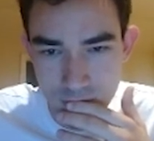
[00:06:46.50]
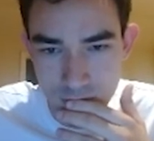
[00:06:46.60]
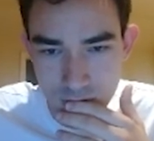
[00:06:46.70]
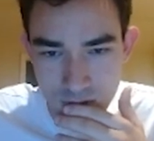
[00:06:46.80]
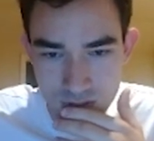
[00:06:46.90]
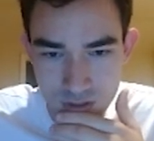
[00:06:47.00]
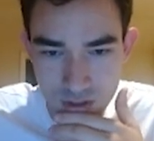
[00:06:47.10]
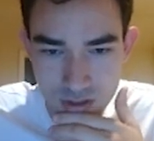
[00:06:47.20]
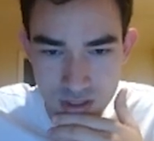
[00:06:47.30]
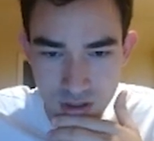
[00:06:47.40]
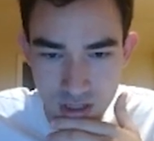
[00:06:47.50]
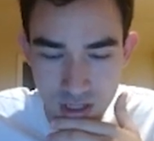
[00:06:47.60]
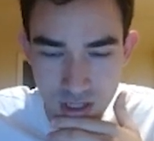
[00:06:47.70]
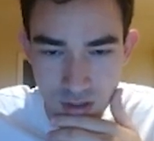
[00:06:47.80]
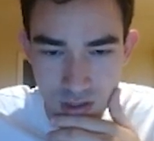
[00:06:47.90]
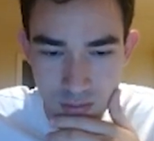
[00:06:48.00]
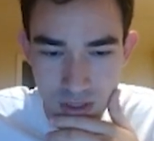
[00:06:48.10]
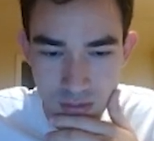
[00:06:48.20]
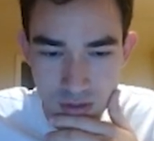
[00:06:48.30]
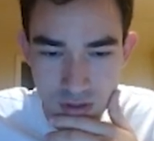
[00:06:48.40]
Okay, so he goes there. And now I'm
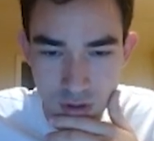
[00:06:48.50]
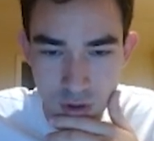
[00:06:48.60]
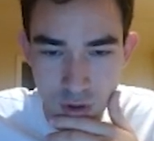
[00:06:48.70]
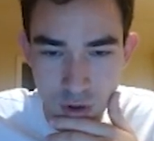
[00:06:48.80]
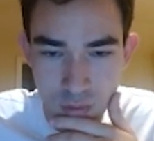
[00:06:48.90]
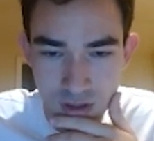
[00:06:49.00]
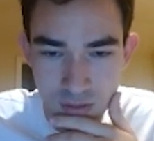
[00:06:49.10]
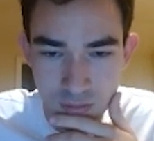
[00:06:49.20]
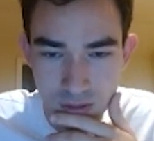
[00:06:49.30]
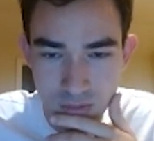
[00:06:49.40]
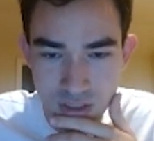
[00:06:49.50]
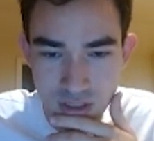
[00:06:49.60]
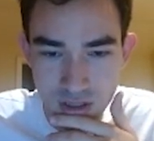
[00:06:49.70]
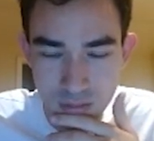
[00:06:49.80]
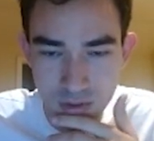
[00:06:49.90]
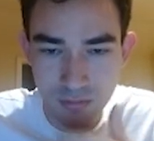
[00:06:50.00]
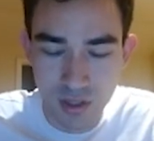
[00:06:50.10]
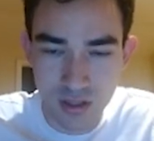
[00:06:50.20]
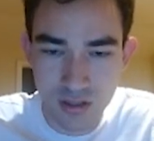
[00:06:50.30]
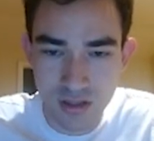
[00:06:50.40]
able to open up my bishop,
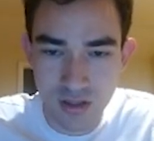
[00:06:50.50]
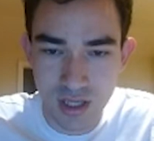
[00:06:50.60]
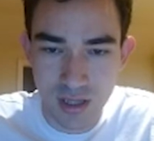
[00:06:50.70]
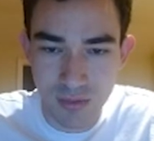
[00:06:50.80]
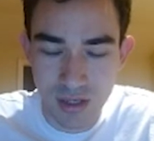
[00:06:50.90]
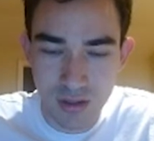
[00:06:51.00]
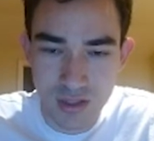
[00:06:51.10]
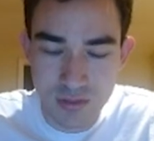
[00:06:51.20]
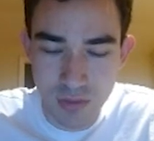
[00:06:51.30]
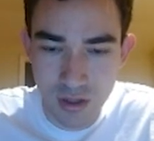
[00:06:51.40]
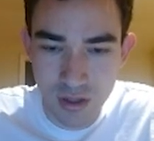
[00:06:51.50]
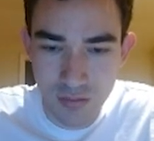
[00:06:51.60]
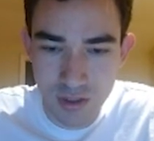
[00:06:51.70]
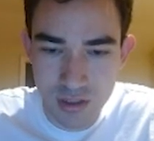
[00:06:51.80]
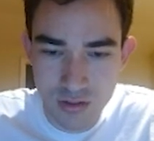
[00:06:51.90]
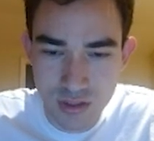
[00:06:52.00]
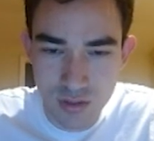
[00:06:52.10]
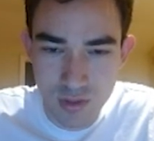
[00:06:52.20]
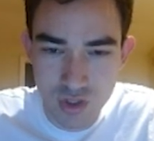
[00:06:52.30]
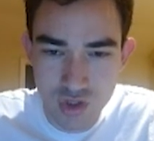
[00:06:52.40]
bring it into the game. And now this pawn on b2 is going to
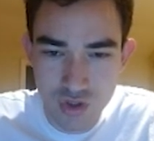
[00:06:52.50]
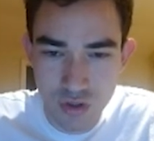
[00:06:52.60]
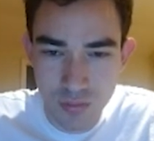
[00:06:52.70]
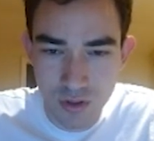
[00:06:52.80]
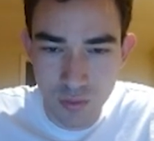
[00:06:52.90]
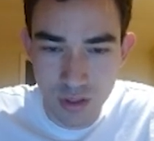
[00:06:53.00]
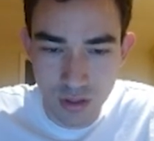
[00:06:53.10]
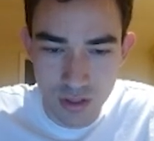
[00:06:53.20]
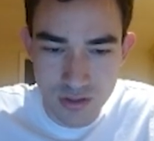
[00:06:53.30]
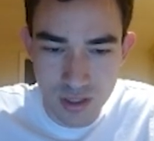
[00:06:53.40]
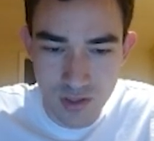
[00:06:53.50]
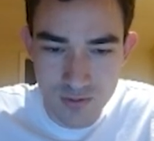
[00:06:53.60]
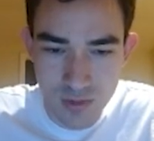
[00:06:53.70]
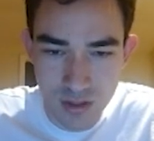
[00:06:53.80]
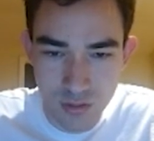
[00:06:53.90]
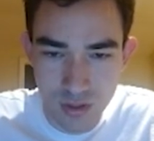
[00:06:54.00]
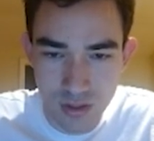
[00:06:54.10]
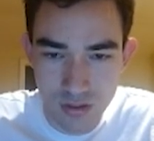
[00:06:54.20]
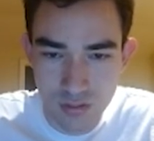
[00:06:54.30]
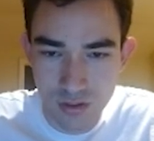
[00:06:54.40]
be super weak. Okay, so he gives me the
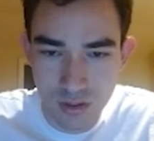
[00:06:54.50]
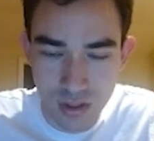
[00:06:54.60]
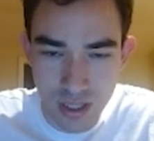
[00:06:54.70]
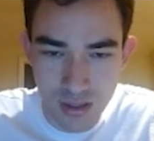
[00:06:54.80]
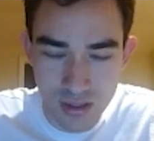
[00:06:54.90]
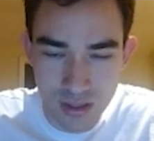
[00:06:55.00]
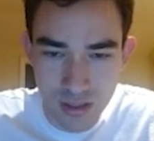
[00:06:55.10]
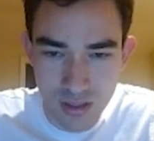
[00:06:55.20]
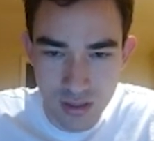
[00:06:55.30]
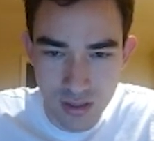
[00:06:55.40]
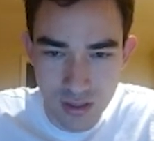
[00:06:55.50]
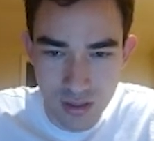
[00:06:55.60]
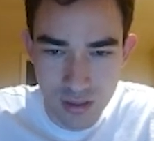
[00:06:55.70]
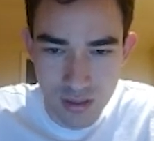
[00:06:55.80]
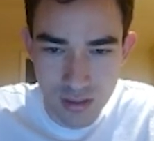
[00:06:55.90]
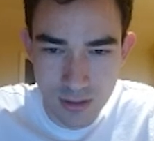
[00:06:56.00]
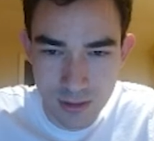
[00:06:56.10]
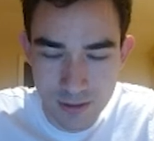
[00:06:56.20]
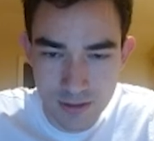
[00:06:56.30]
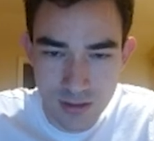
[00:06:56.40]
queen. Gladly take.
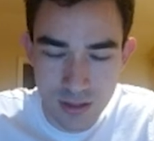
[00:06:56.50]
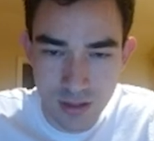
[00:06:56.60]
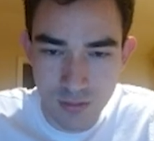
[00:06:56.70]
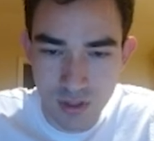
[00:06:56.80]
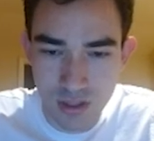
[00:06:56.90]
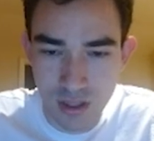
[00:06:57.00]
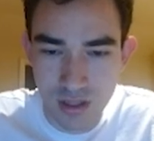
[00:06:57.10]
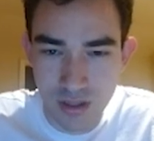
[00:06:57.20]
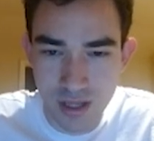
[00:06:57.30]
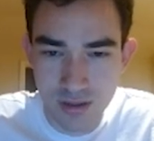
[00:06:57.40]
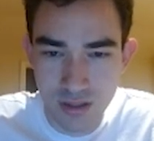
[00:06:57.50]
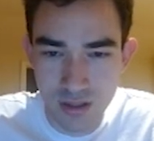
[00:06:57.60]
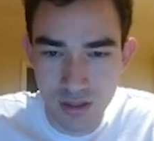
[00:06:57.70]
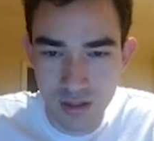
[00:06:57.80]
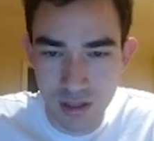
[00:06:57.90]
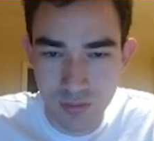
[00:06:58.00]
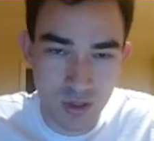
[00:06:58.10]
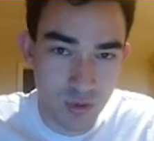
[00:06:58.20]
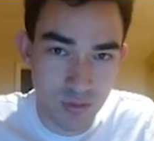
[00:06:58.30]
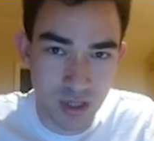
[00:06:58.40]
And I'm going to gladly come in
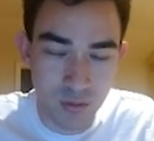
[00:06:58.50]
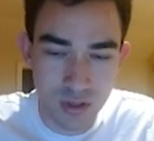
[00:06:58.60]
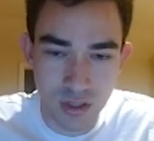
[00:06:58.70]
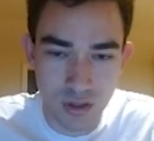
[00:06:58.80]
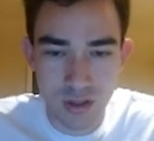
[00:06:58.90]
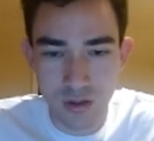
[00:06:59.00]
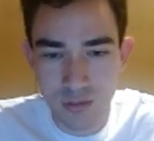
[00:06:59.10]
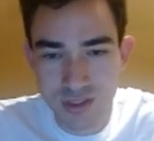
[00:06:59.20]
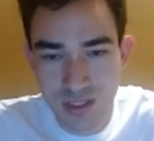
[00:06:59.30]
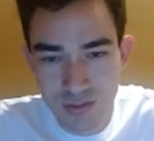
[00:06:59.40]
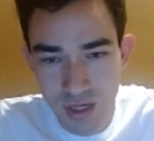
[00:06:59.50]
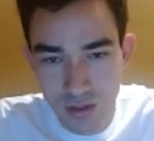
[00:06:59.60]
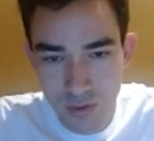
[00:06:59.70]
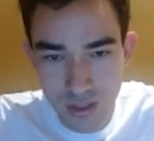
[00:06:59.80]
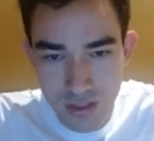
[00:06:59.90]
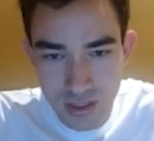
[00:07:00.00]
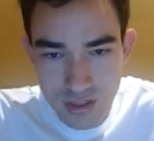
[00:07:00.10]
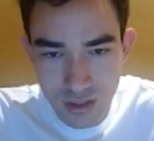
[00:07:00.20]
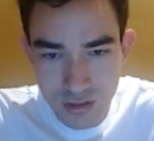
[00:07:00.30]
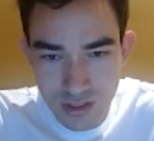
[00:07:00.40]
with my queen here. It almost doesn't matter what he does.
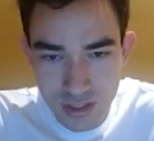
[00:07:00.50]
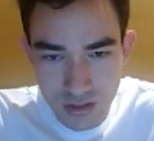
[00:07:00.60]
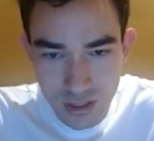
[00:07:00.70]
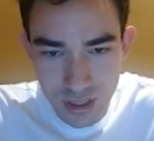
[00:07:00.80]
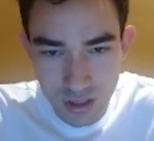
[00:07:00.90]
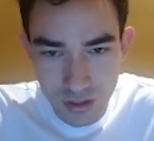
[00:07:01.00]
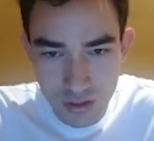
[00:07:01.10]
I'll just take here.